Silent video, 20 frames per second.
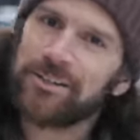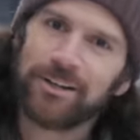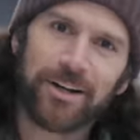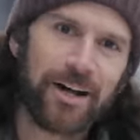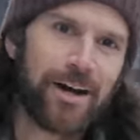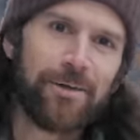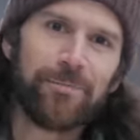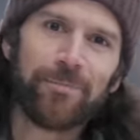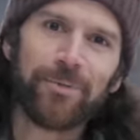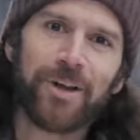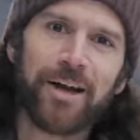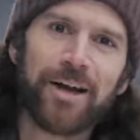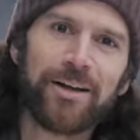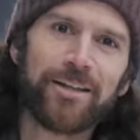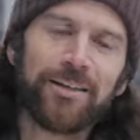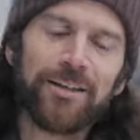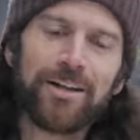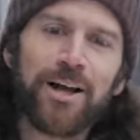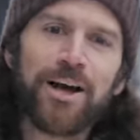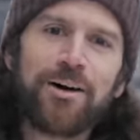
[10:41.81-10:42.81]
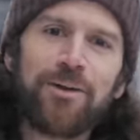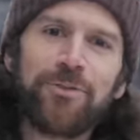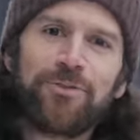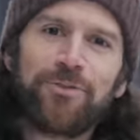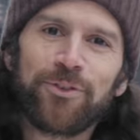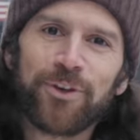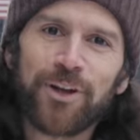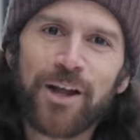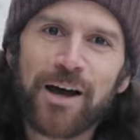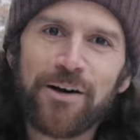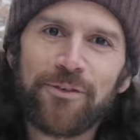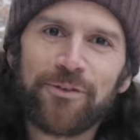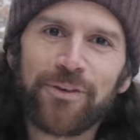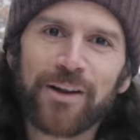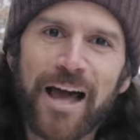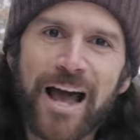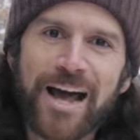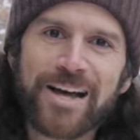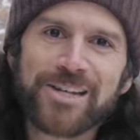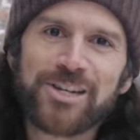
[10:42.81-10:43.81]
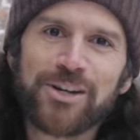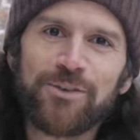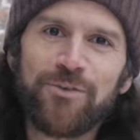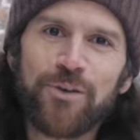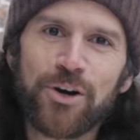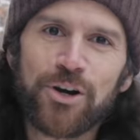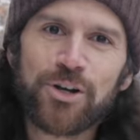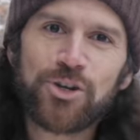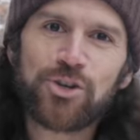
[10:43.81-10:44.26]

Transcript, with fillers: Oh, well, love, love lasted very